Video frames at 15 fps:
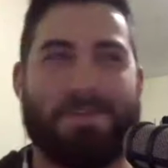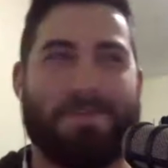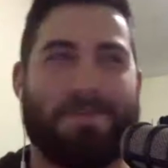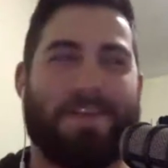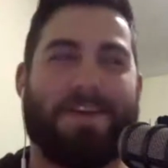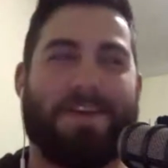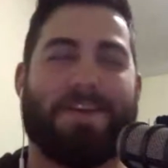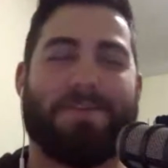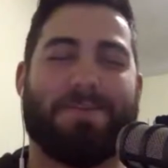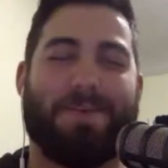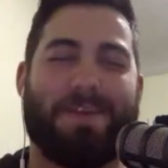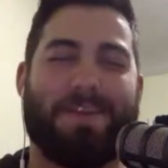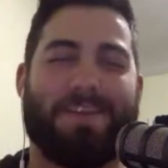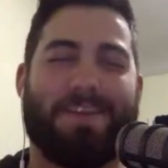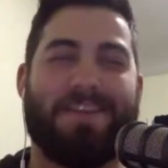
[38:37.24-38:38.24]
There's
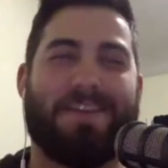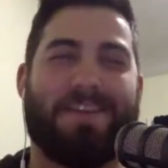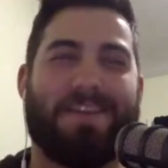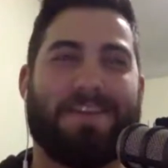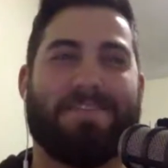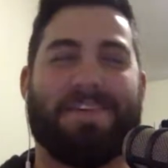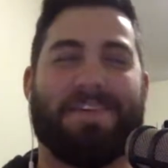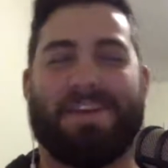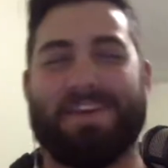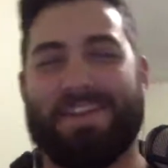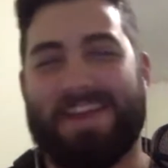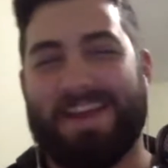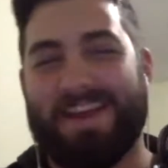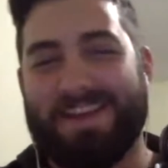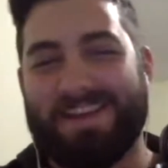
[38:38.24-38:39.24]
ways that you can configure
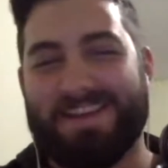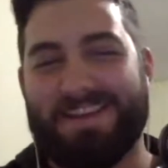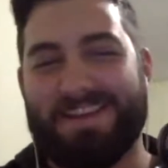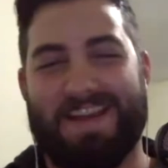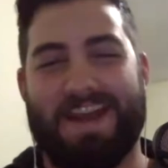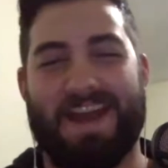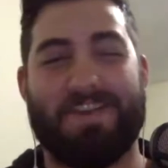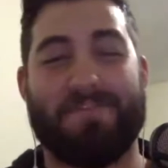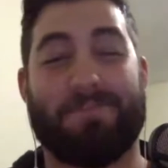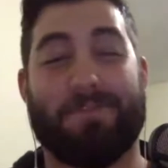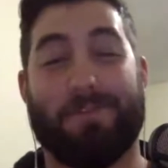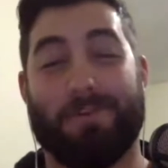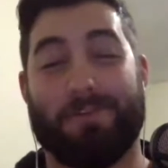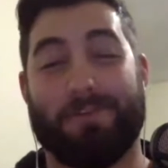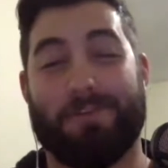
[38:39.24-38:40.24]
that and
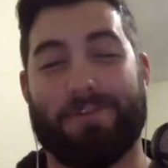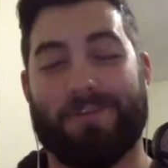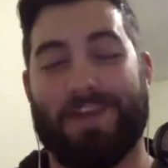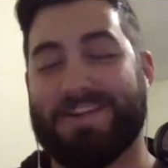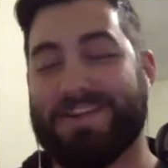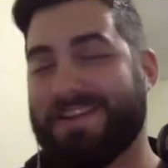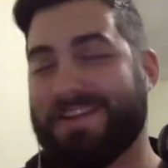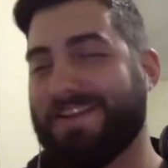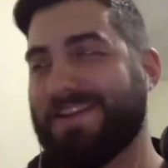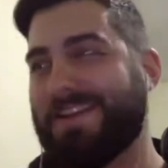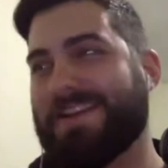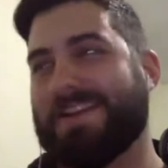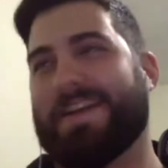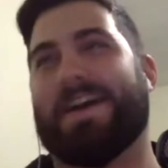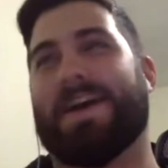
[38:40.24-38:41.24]
force refresh.
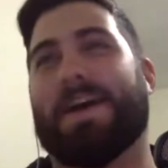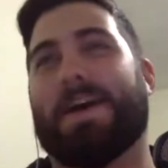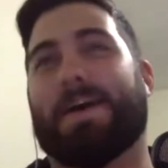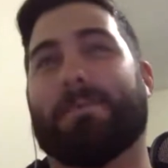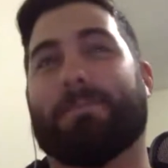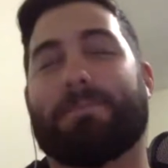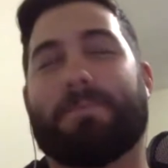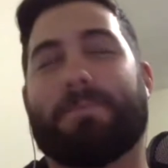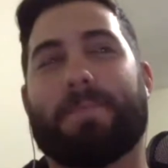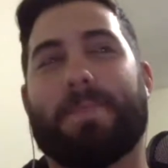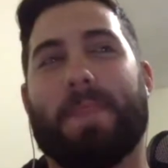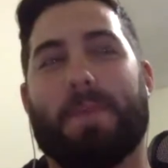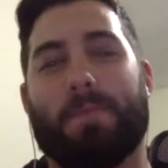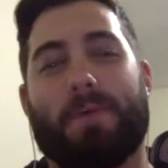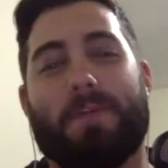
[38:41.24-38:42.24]

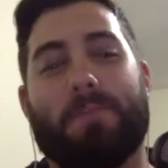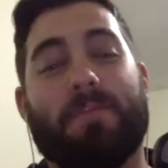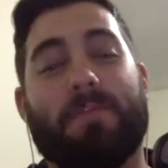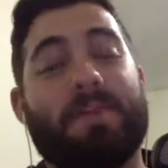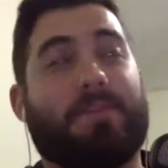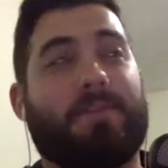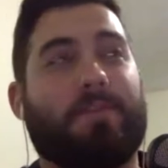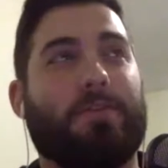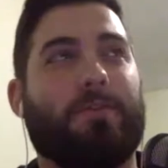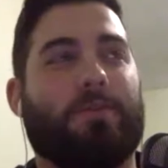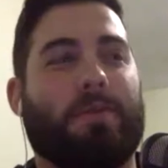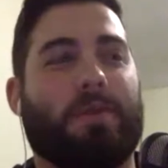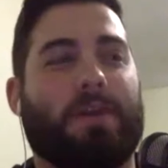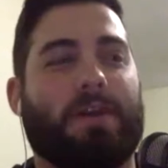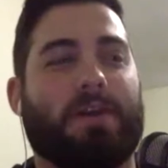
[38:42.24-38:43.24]
With V2,
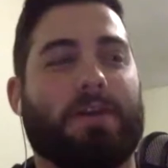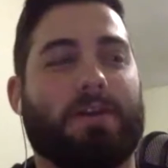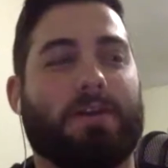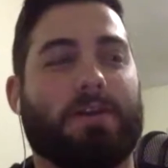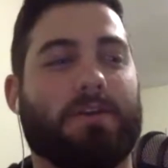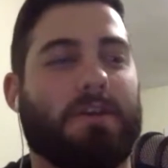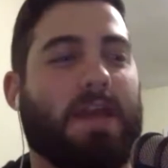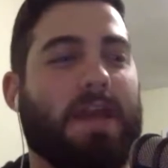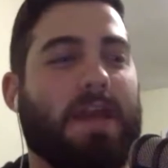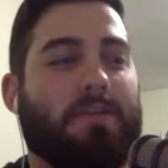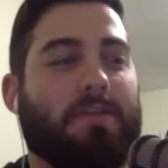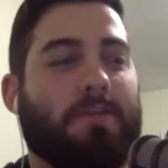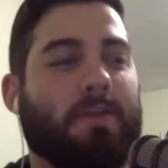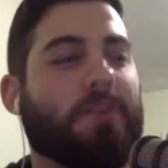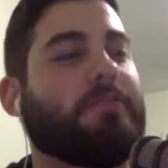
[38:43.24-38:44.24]

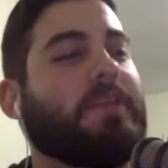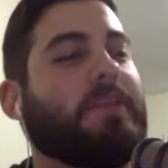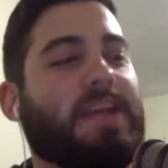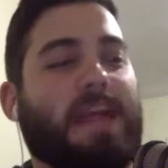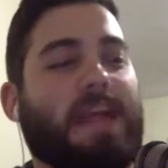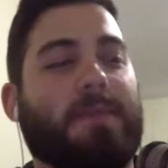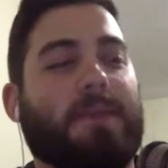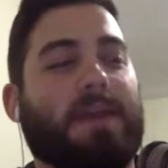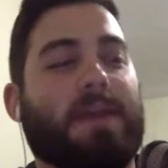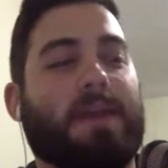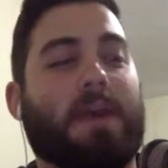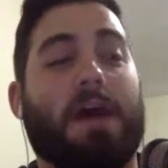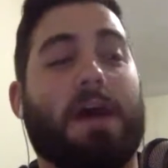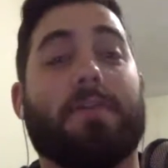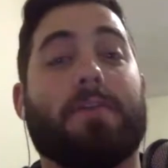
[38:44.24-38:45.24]
we're renaming it
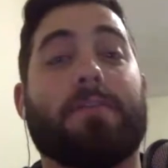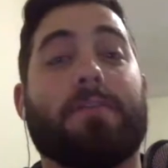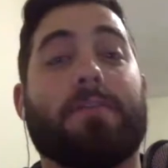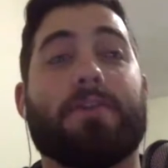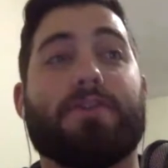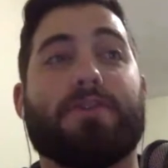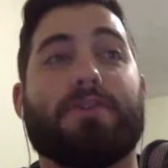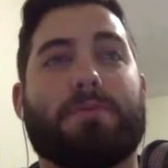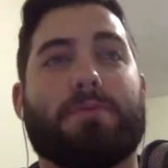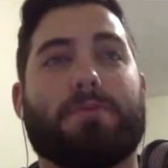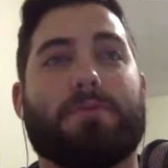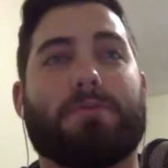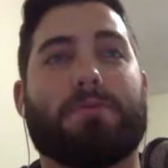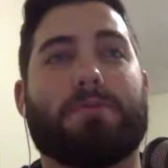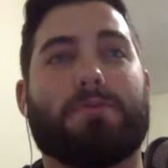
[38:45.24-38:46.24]

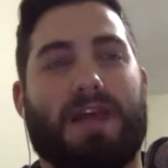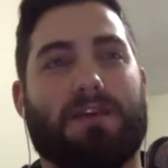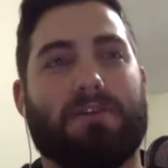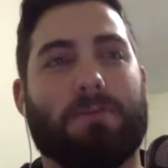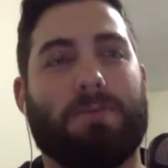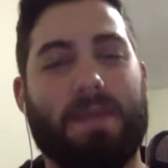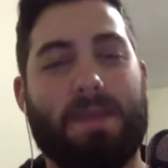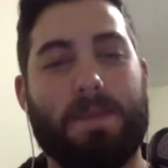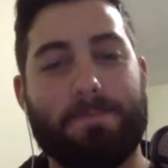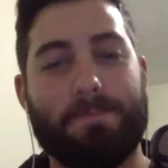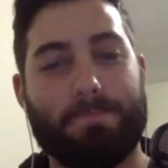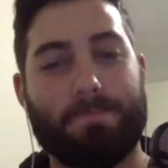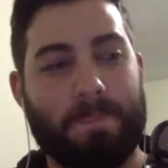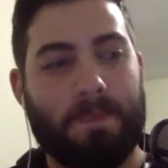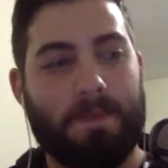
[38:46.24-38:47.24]
virtual repeat.